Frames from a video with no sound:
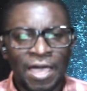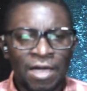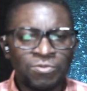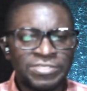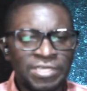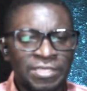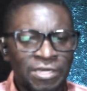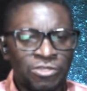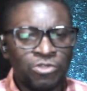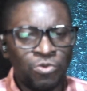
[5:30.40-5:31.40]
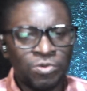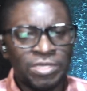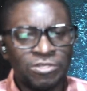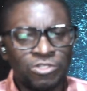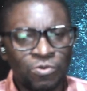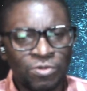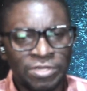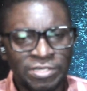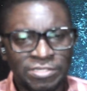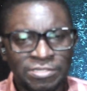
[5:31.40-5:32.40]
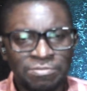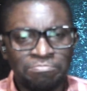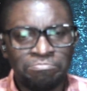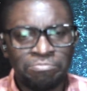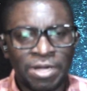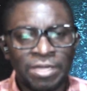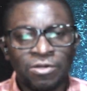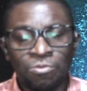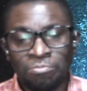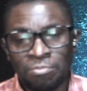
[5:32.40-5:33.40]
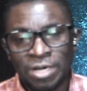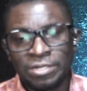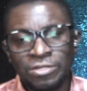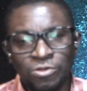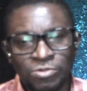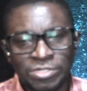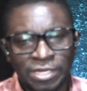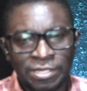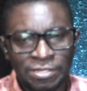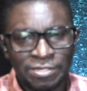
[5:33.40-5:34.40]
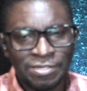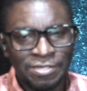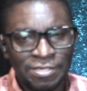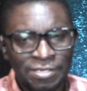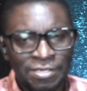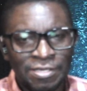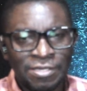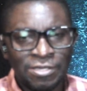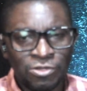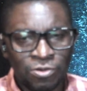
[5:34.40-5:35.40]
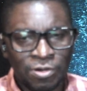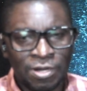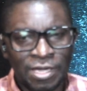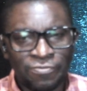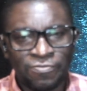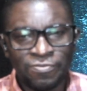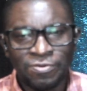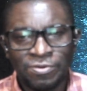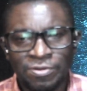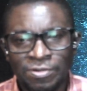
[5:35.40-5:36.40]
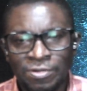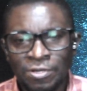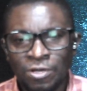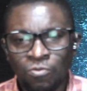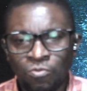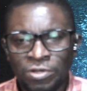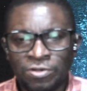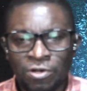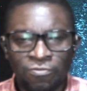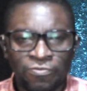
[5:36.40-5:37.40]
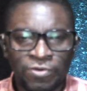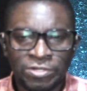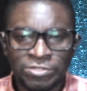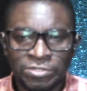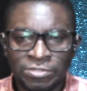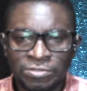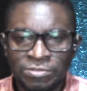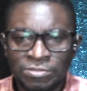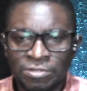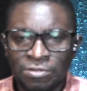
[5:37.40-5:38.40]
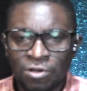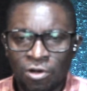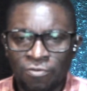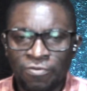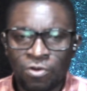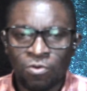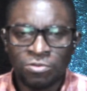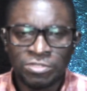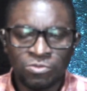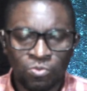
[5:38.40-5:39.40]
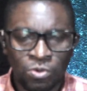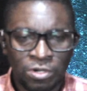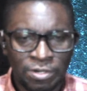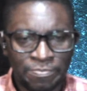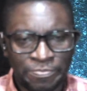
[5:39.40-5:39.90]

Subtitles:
I would say that you can do this by commanding your day, your life, with a confession of God's word.